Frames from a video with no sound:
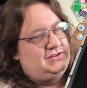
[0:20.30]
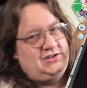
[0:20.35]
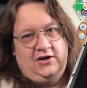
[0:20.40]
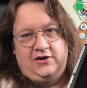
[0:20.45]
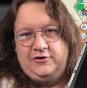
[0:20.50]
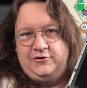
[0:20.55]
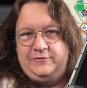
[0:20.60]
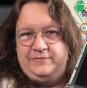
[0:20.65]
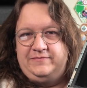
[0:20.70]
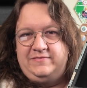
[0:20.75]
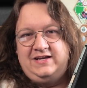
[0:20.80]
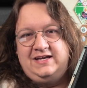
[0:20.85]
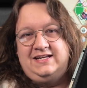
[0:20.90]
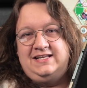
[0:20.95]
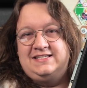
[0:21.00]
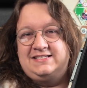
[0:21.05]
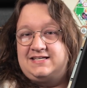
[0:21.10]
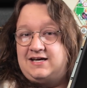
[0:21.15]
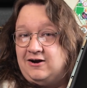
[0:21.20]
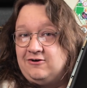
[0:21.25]
So it
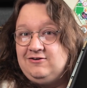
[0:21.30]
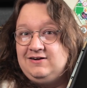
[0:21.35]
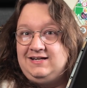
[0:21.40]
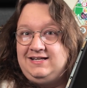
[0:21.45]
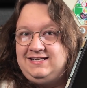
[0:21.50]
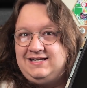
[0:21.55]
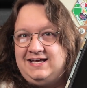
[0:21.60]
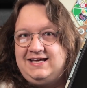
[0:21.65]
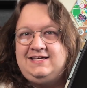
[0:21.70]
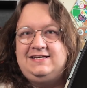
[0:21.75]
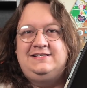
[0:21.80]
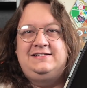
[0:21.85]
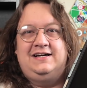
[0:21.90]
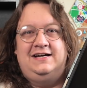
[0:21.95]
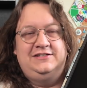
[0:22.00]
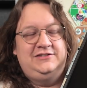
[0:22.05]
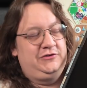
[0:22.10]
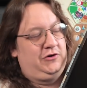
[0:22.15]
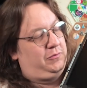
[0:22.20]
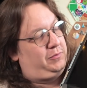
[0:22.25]
is currently naked.
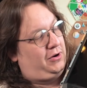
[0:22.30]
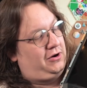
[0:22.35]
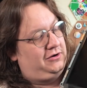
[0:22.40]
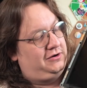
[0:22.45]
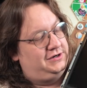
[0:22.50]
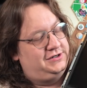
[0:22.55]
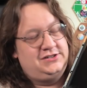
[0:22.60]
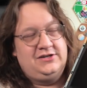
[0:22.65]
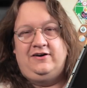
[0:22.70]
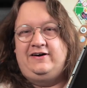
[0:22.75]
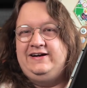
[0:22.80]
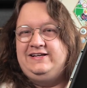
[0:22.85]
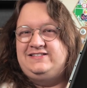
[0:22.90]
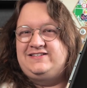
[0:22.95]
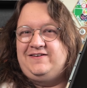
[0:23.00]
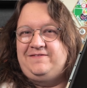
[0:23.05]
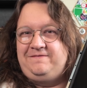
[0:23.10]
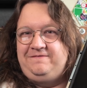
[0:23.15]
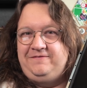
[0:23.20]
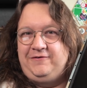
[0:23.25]
I do
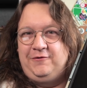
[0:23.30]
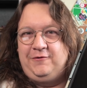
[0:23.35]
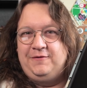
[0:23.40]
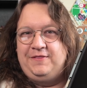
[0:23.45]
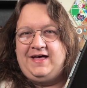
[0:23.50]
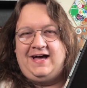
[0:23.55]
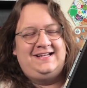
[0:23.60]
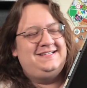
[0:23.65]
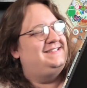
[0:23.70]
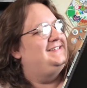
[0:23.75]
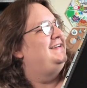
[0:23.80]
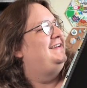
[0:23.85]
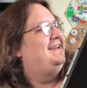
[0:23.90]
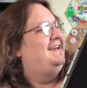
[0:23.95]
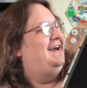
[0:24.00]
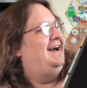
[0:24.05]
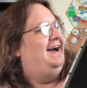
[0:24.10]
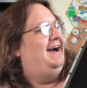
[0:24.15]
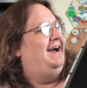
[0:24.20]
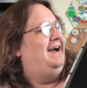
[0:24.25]
apologize for that.
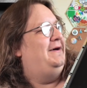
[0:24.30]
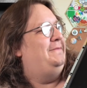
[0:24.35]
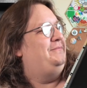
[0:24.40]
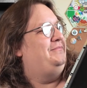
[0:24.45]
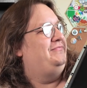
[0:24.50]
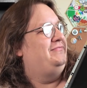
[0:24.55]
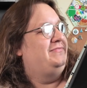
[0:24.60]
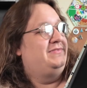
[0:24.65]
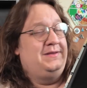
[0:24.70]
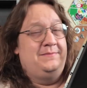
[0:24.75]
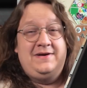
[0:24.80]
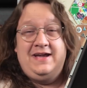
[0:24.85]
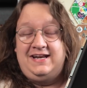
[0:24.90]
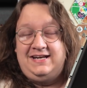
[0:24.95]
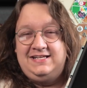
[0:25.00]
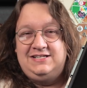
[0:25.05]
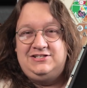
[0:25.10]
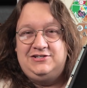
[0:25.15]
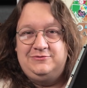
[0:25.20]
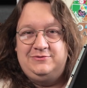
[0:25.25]
Um, the
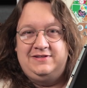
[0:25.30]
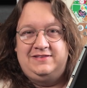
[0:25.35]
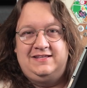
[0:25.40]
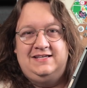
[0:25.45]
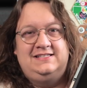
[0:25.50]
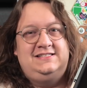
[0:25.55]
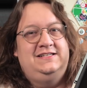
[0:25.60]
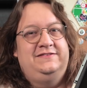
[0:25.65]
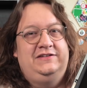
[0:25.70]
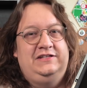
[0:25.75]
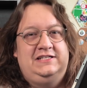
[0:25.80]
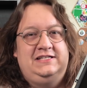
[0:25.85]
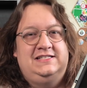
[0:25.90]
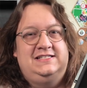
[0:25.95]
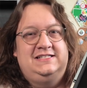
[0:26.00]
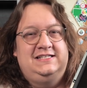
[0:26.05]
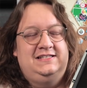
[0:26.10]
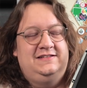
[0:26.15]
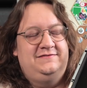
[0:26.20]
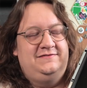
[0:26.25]
main issue with this, if you
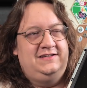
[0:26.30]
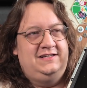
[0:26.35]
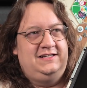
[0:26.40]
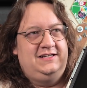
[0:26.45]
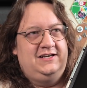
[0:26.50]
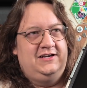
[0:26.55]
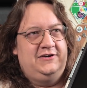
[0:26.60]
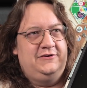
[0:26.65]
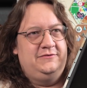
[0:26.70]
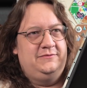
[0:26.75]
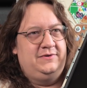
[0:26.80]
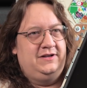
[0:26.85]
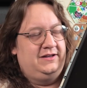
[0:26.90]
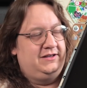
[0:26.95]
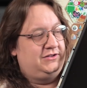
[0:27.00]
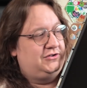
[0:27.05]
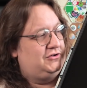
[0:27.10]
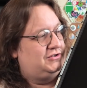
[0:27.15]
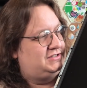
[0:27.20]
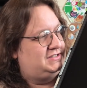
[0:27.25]
did see the video when
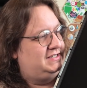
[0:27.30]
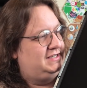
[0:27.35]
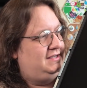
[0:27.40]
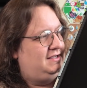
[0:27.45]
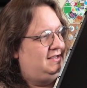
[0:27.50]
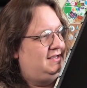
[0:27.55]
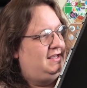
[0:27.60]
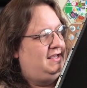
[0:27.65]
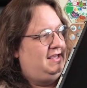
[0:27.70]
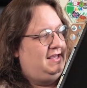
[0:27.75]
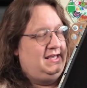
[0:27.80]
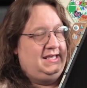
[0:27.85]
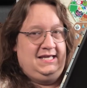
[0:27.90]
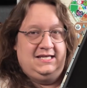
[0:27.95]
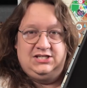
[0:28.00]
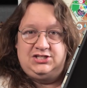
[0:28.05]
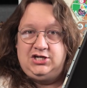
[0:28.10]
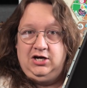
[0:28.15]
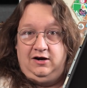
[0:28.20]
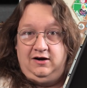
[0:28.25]
I got it,
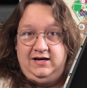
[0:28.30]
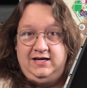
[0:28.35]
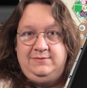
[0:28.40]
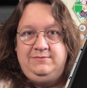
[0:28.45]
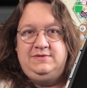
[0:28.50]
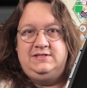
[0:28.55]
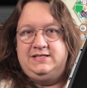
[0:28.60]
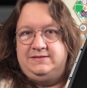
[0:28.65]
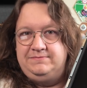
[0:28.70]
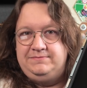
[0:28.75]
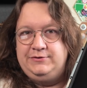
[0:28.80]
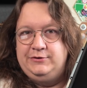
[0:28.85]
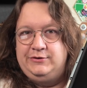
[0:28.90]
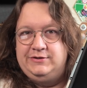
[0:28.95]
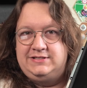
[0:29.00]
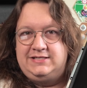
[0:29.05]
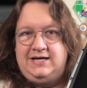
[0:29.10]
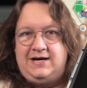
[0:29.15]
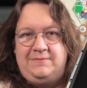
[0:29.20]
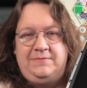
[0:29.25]
it chimed, it
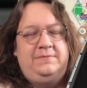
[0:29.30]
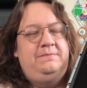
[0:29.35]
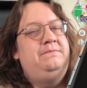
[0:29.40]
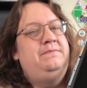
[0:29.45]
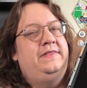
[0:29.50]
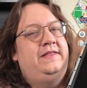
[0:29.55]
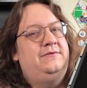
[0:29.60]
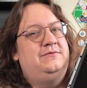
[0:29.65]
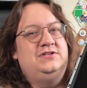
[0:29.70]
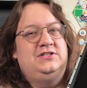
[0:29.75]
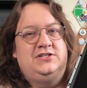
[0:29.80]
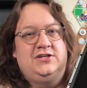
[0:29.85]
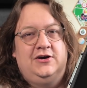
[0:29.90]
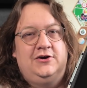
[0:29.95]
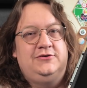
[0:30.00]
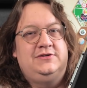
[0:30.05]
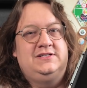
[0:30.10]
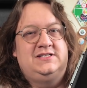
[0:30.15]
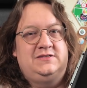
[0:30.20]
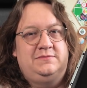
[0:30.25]
booted up, but there was
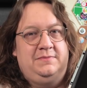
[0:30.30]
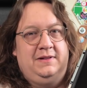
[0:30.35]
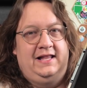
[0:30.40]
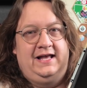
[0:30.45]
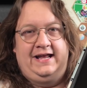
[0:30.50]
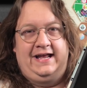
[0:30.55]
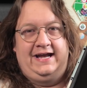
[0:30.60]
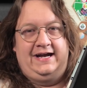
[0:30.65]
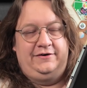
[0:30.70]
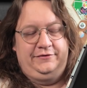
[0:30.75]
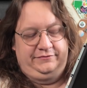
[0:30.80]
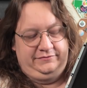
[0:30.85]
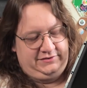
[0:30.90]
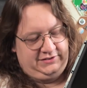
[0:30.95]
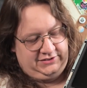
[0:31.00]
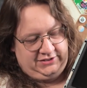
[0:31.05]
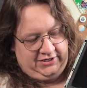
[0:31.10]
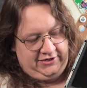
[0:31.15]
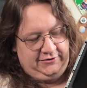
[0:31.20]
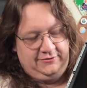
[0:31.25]
no display out.
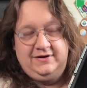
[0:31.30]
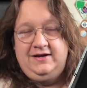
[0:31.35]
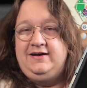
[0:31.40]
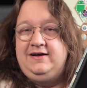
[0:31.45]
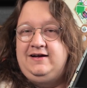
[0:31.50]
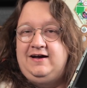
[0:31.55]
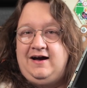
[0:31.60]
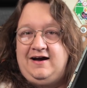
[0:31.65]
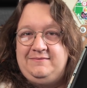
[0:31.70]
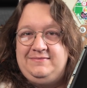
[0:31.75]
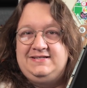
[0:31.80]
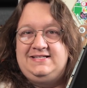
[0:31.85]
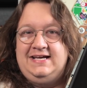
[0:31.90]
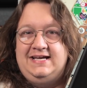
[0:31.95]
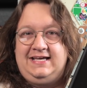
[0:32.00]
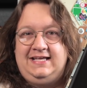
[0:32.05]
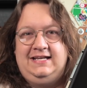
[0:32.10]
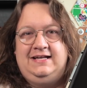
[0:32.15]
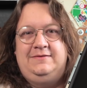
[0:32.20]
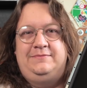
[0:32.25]
So I've been
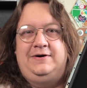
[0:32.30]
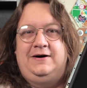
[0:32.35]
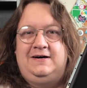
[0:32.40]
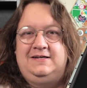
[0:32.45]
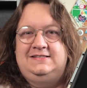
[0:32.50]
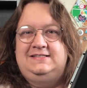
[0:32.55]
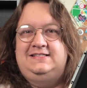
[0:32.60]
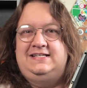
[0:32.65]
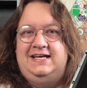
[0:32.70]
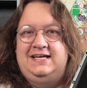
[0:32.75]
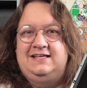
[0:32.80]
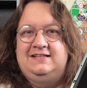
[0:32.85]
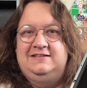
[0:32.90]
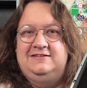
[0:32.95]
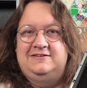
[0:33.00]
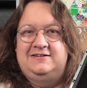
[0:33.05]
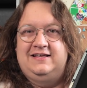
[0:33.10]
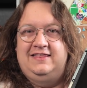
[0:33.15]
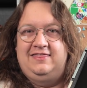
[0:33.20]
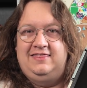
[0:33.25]
taking it apart to take a
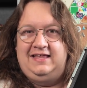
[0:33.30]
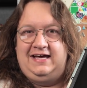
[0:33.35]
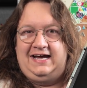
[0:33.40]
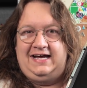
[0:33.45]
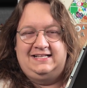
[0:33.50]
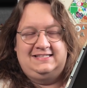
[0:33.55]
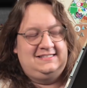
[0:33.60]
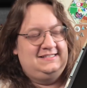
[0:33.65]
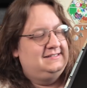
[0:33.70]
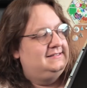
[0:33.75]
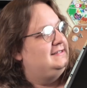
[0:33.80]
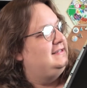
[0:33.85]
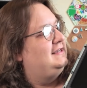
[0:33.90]
look at that.